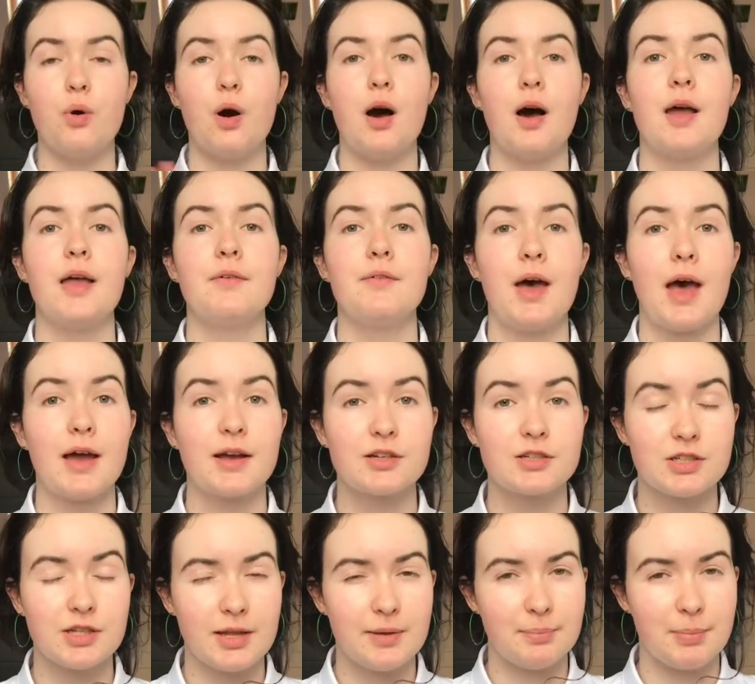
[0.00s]
I've
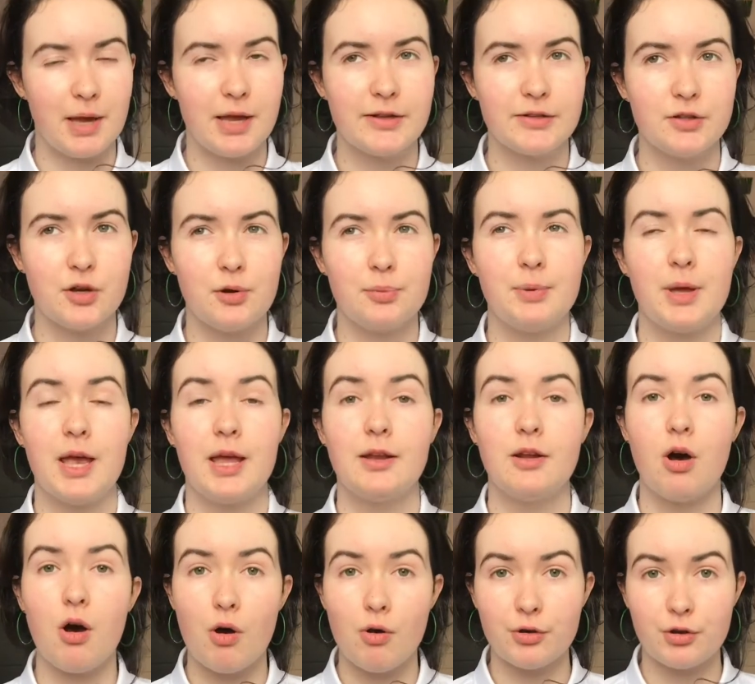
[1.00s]
actually picked up an
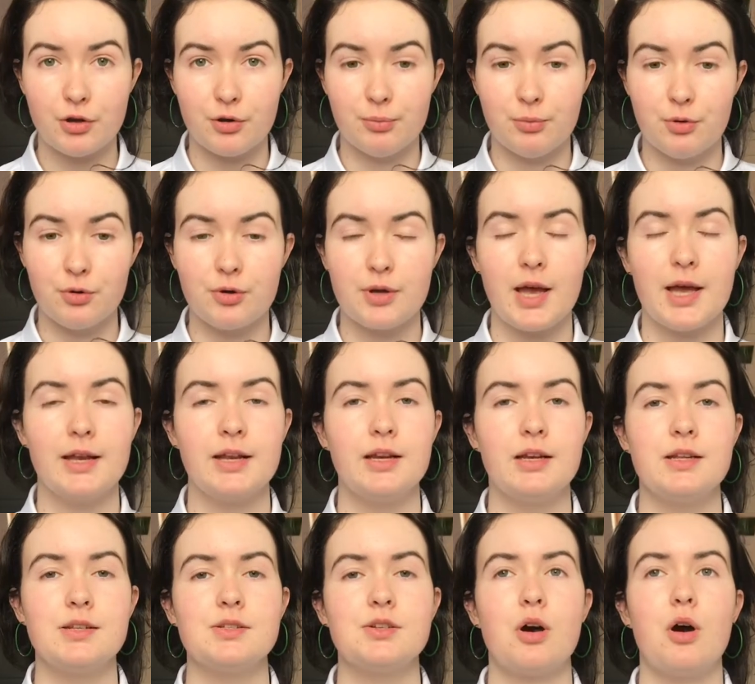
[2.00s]
audiobook and
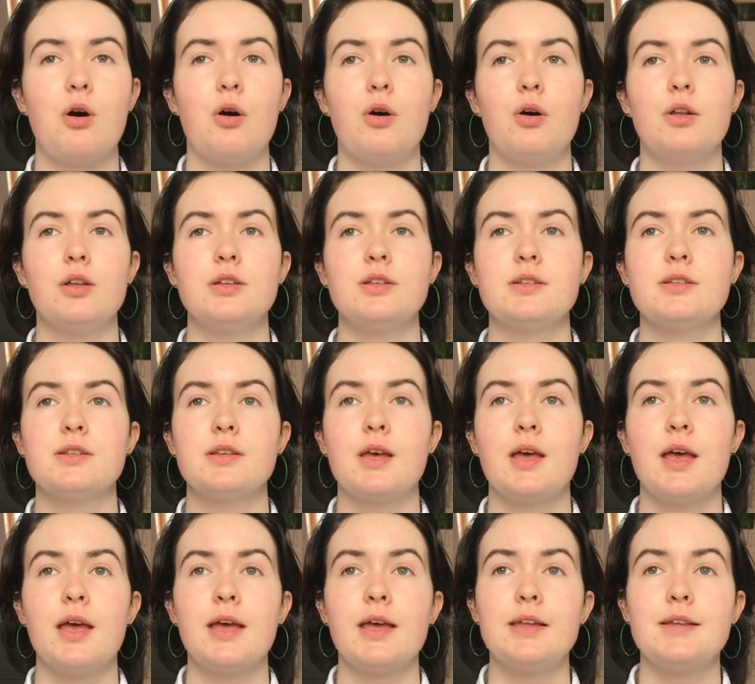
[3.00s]
it is called
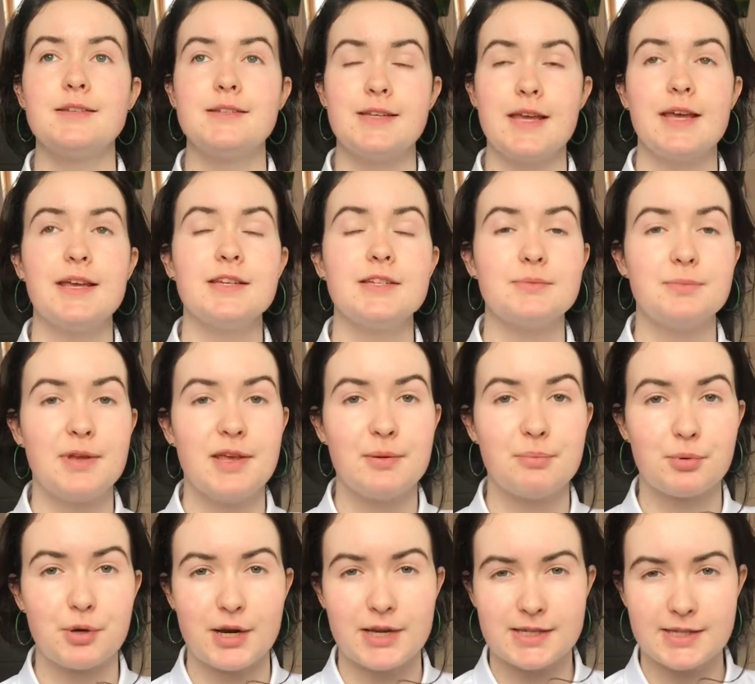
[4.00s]
Date Me,
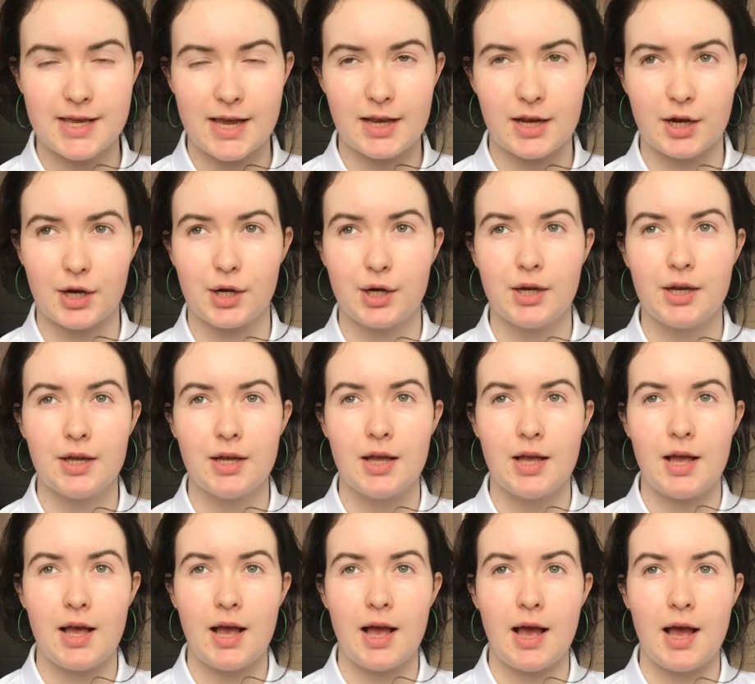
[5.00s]
Bryce Geller
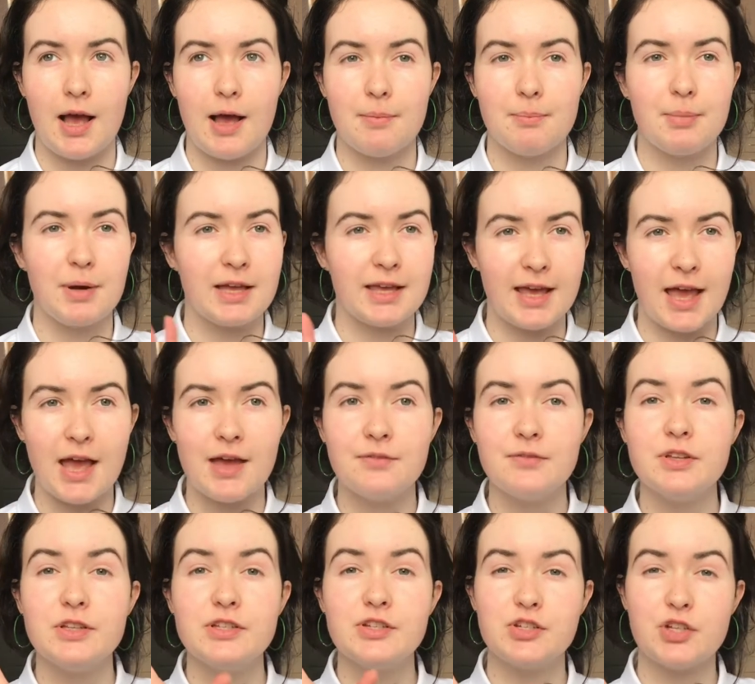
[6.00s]
by
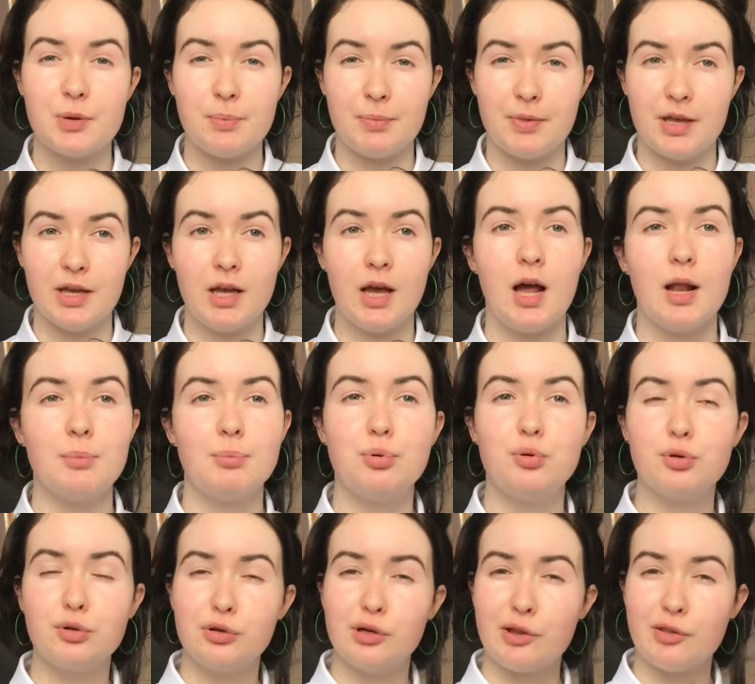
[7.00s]
Kevin something. I'll
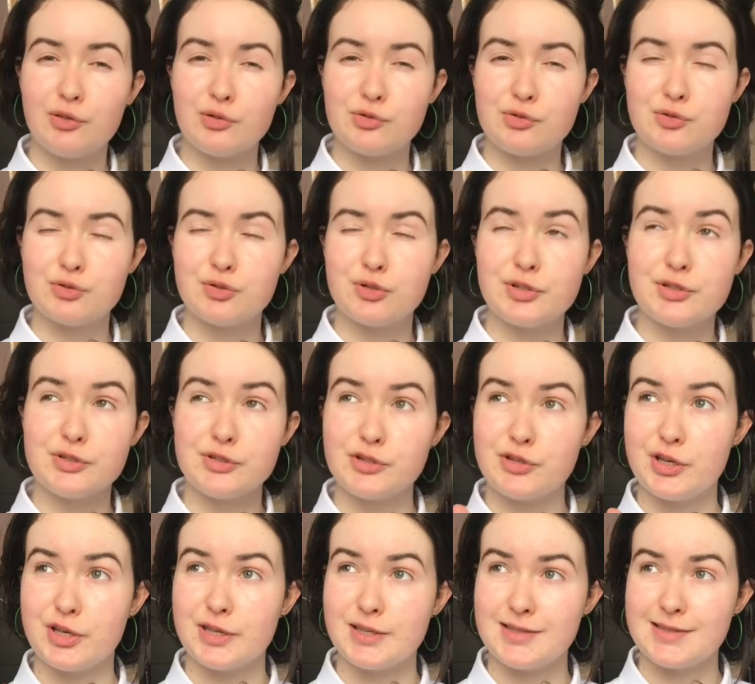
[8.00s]
put it on the screen so
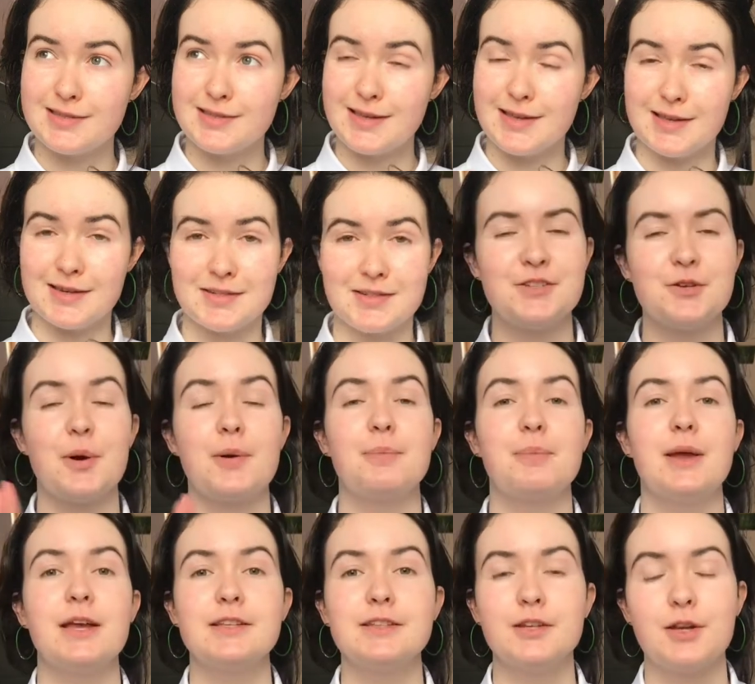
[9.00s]
you can see it. So I
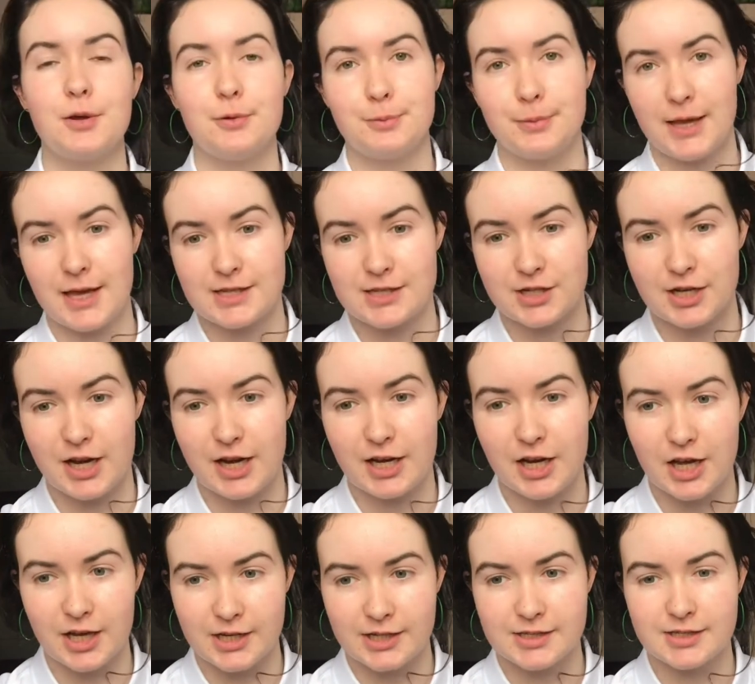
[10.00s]
picked it up yesterday
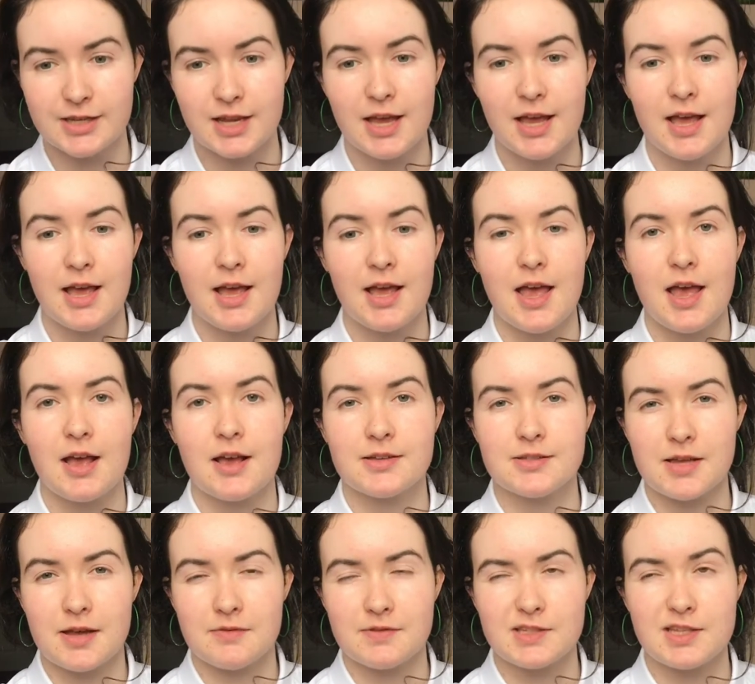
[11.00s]
night
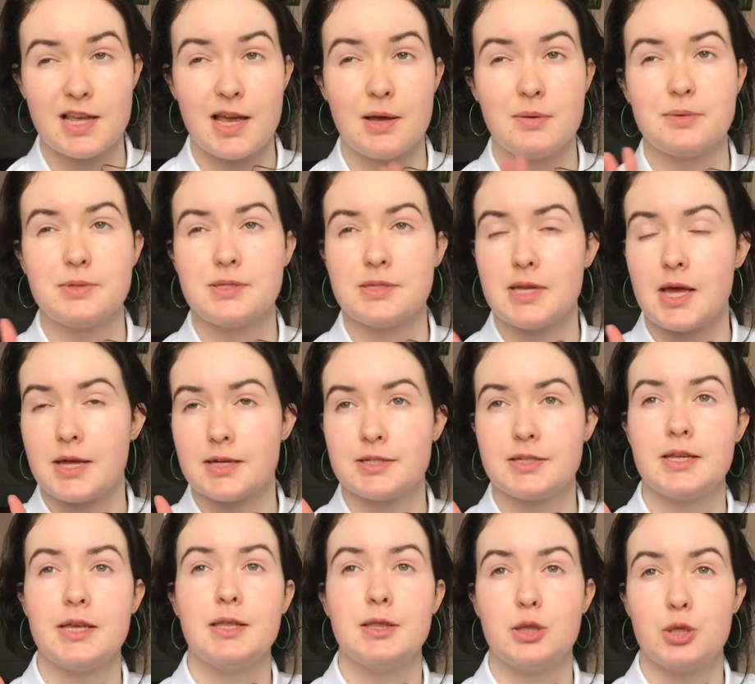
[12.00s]
because obviously I was not
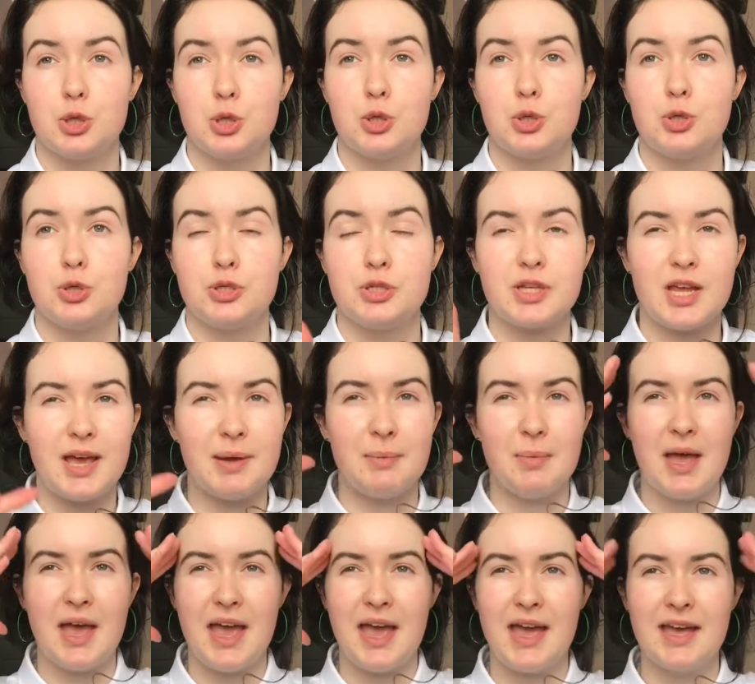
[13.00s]
in the good
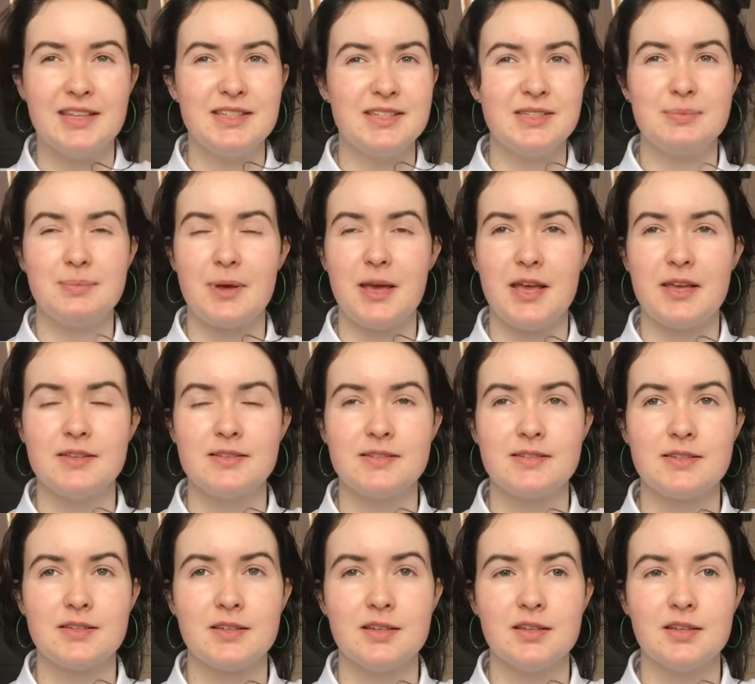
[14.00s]
headspace.